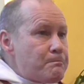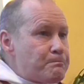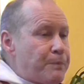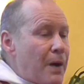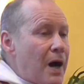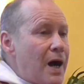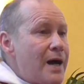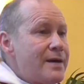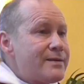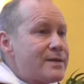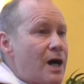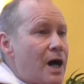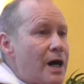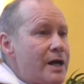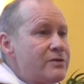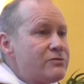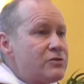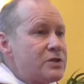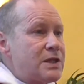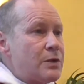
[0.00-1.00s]
By the
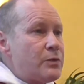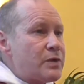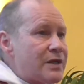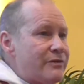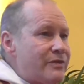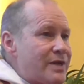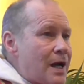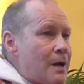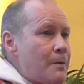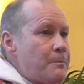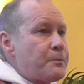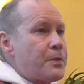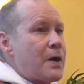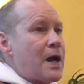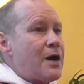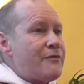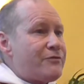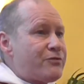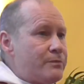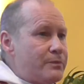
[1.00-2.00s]
hundred, they were giving
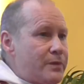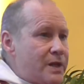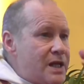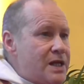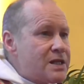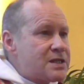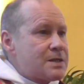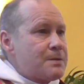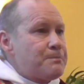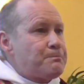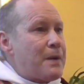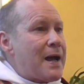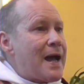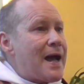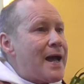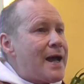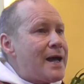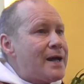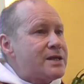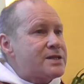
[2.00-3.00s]
up from these
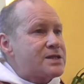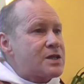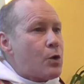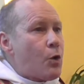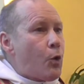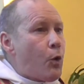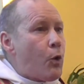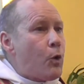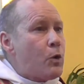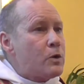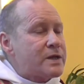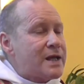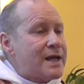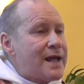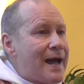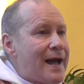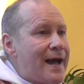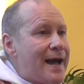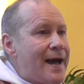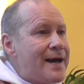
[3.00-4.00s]
bags all they
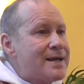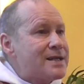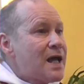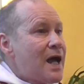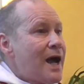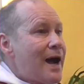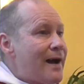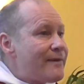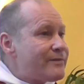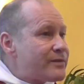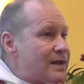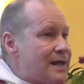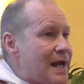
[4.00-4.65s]
had, and the